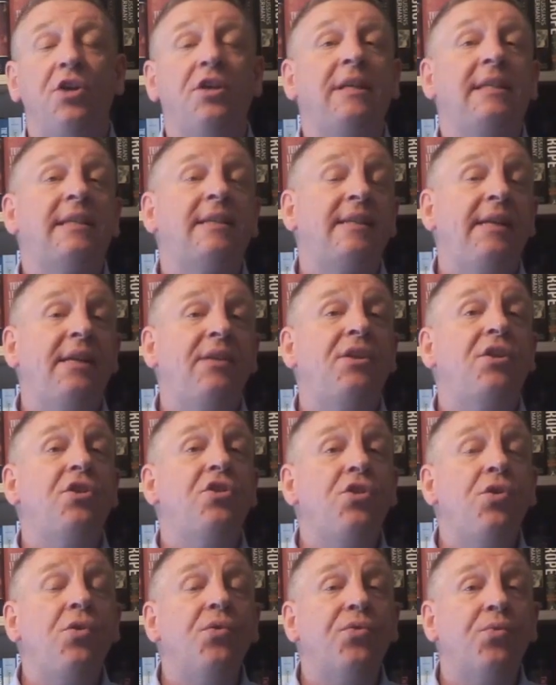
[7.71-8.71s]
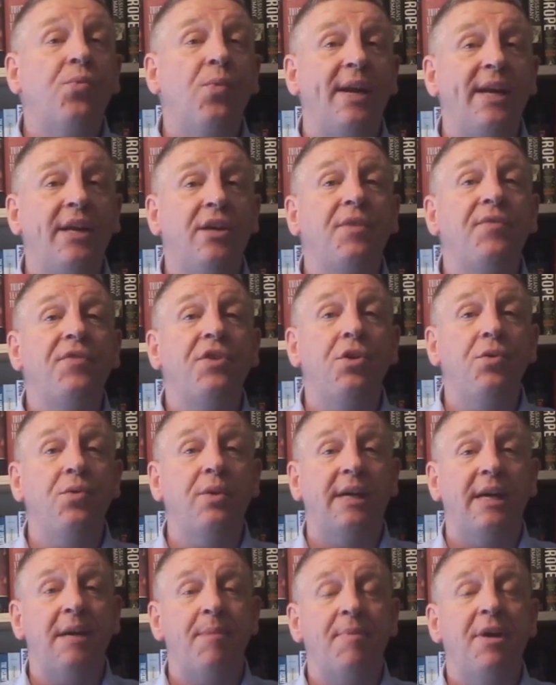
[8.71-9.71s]
You see, the youth wing of
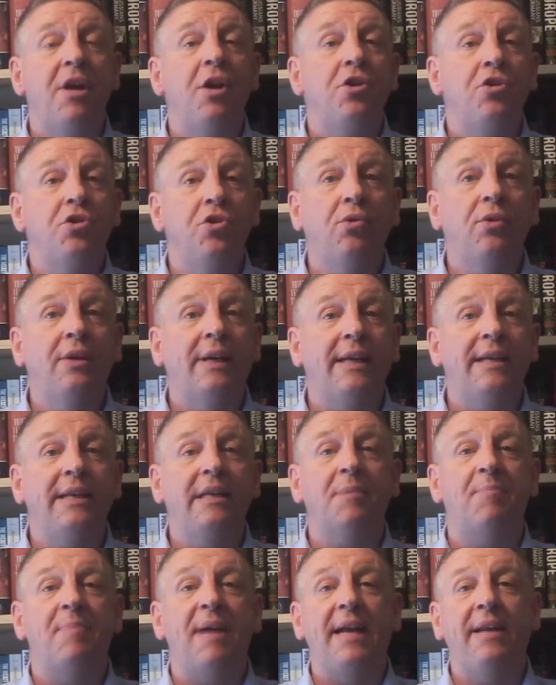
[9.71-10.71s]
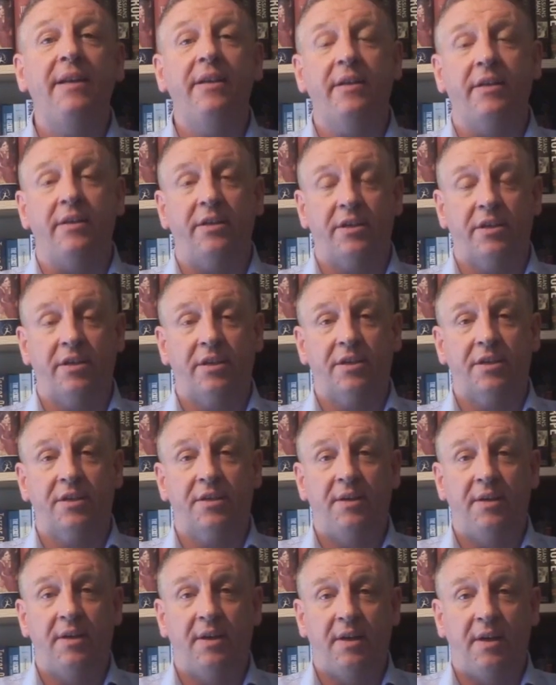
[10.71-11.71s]
UKIP, Young Independents,